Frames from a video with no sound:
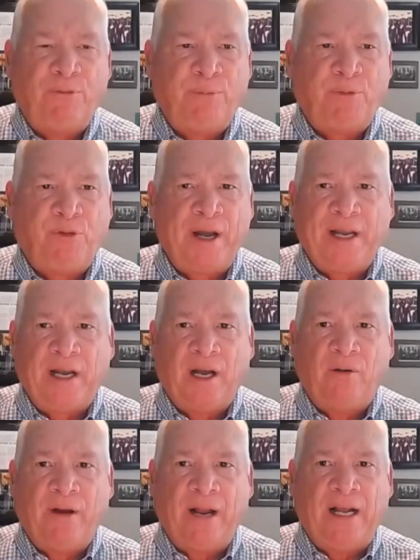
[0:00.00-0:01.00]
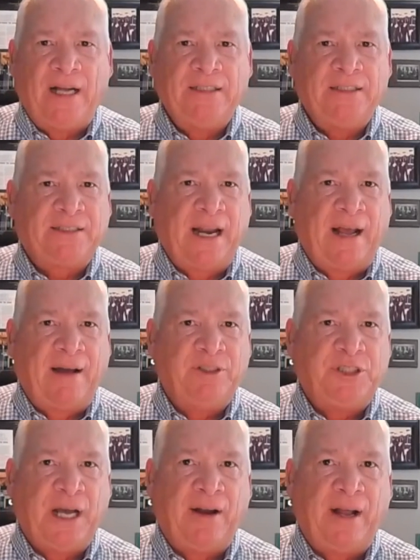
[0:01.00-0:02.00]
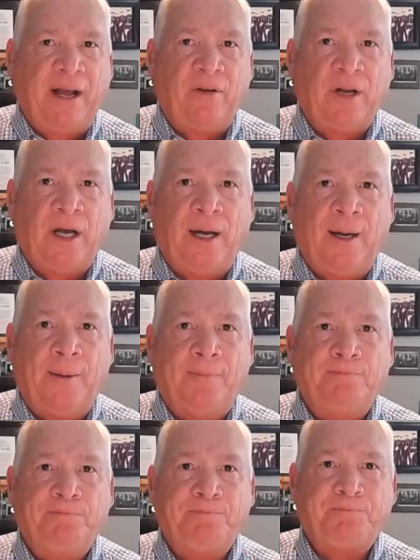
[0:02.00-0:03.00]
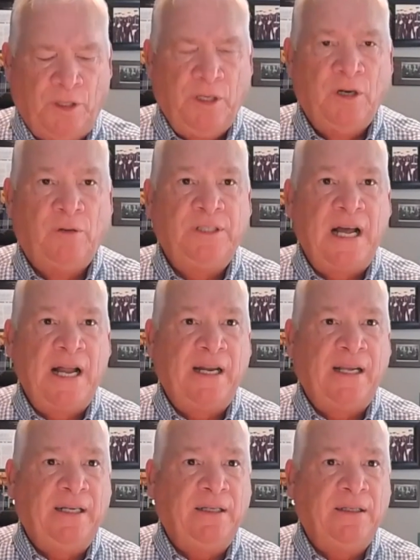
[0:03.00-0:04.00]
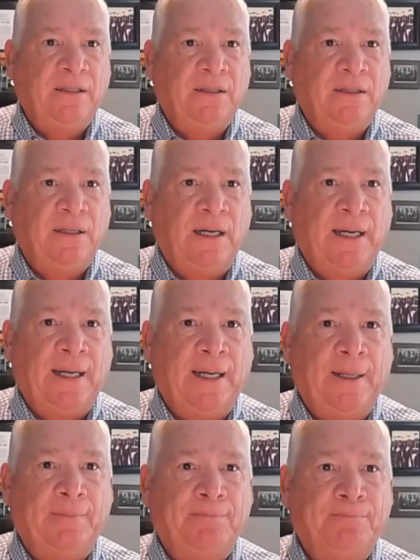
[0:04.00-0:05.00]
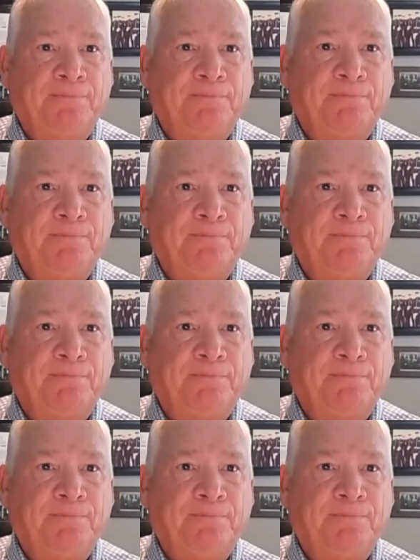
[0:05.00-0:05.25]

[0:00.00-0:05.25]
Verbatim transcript: before I get going, I, I just got to have a shout out. Um, you know, Donnie um,